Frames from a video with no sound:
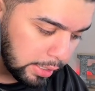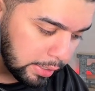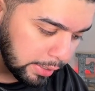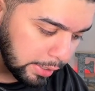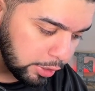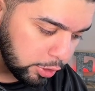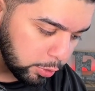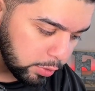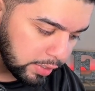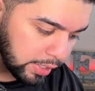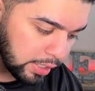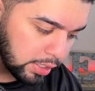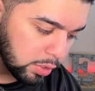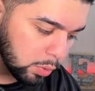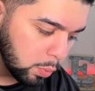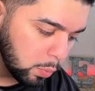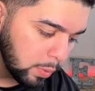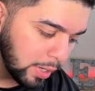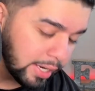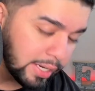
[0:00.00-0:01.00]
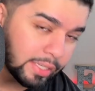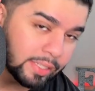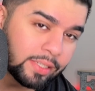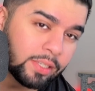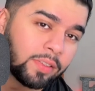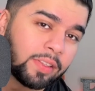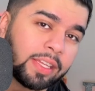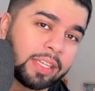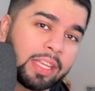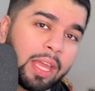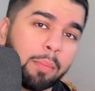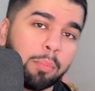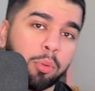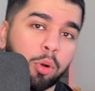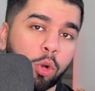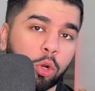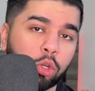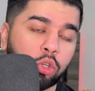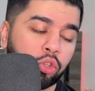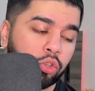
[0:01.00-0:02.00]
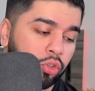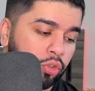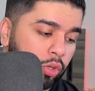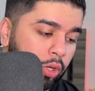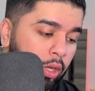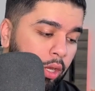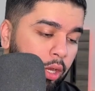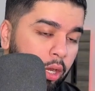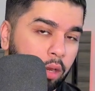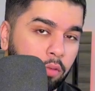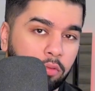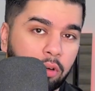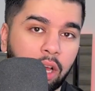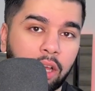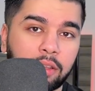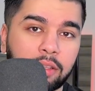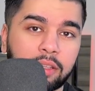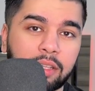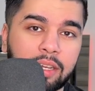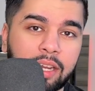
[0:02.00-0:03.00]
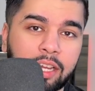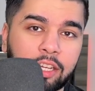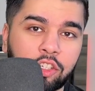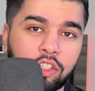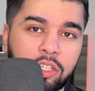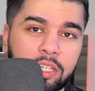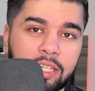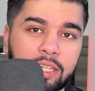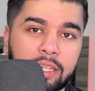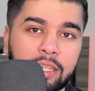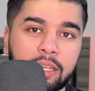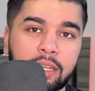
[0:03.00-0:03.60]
They do tend to wait till they get pushed rather than actually